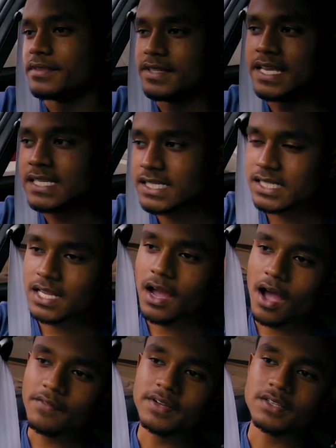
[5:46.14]
This
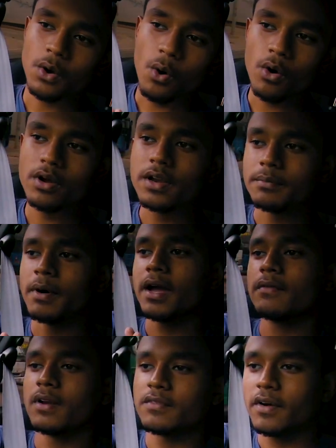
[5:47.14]
car was owned by
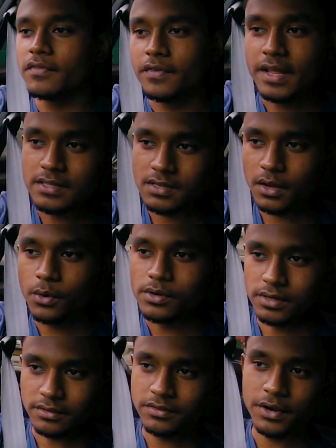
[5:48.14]
one of our friends a good
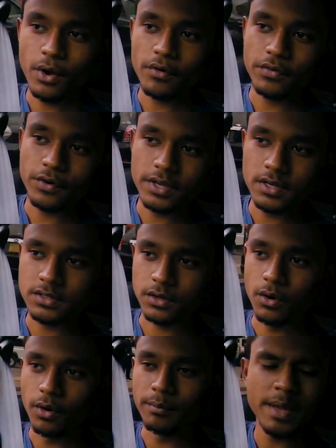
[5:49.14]
3 or 4 years
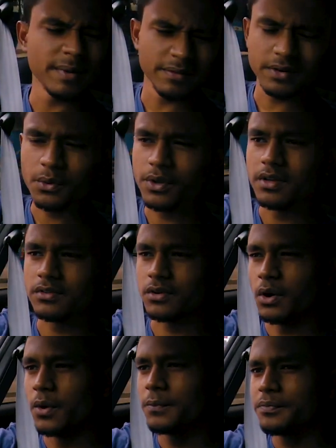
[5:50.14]
ago, maybe even 2 years
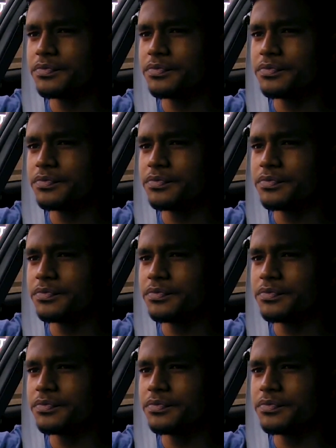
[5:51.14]
ago.